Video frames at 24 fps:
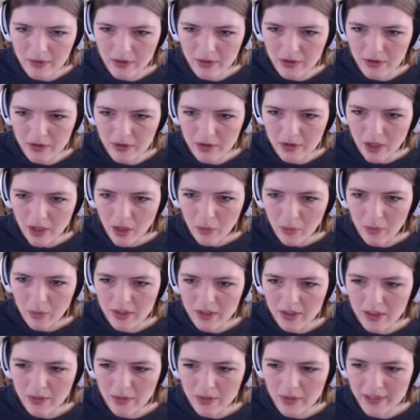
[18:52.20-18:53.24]
juice. Was
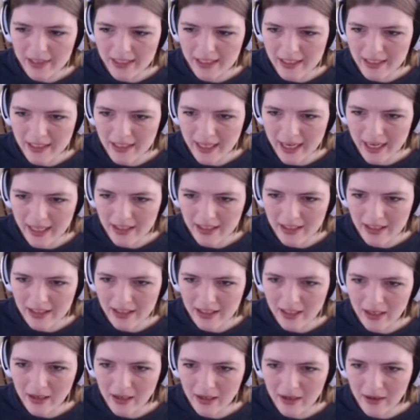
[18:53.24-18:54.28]
it a test?
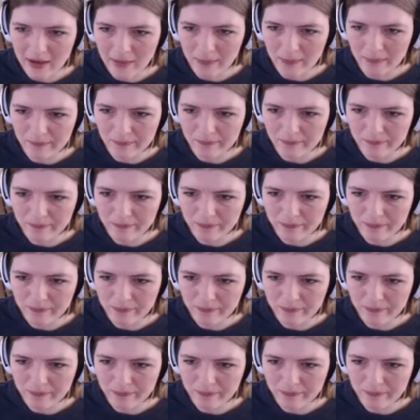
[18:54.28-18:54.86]
Alarm